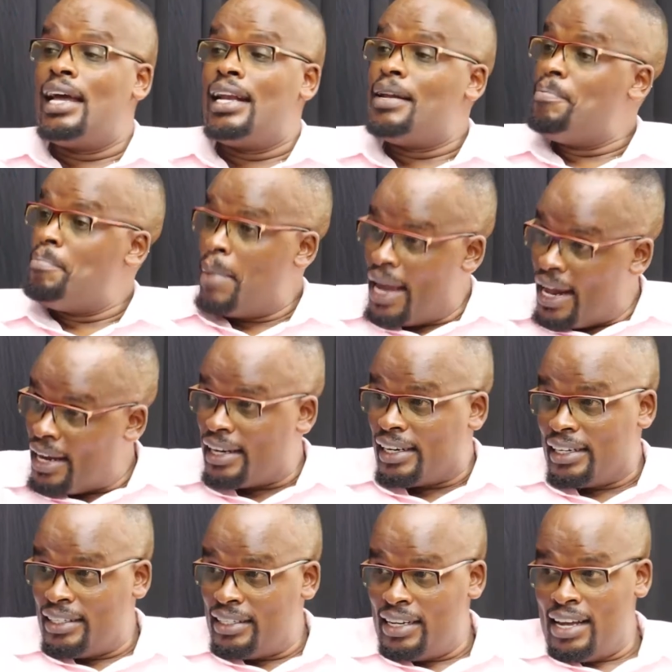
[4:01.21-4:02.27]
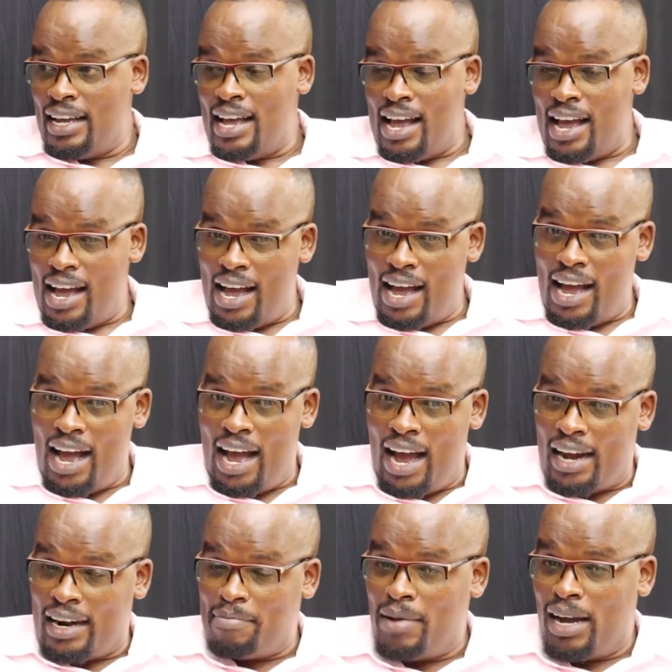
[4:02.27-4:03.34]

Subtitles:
And the men are